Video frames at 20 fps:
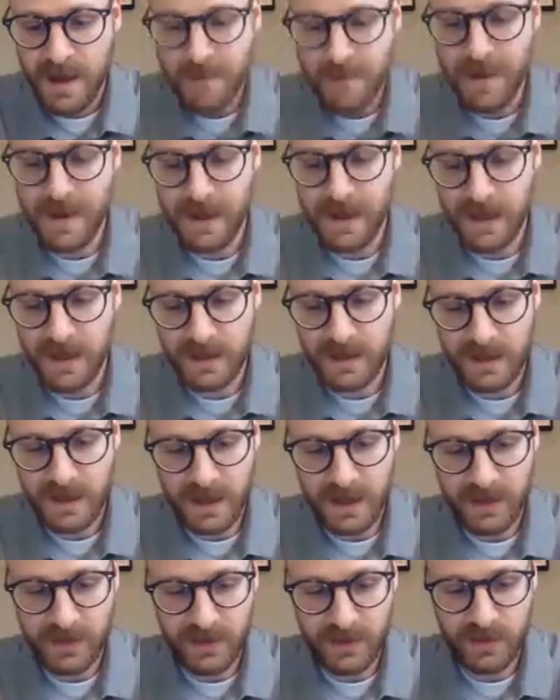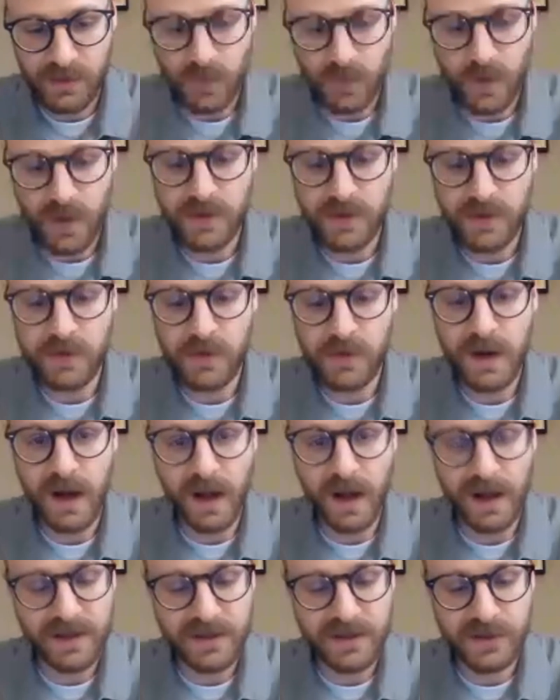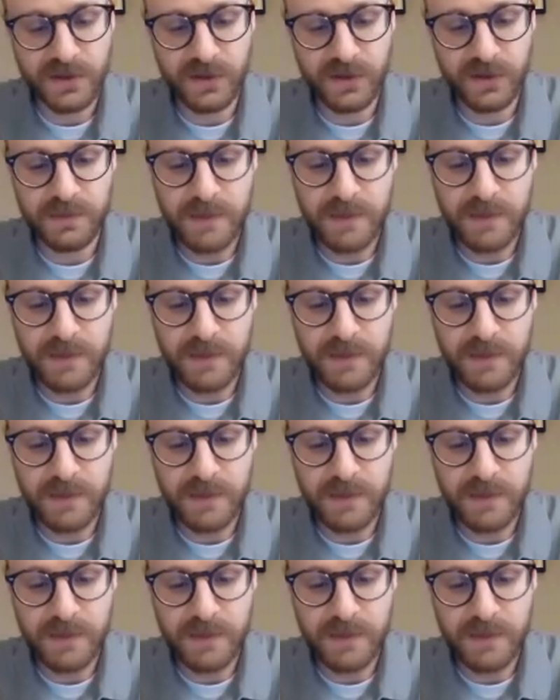making the other the one who constitutes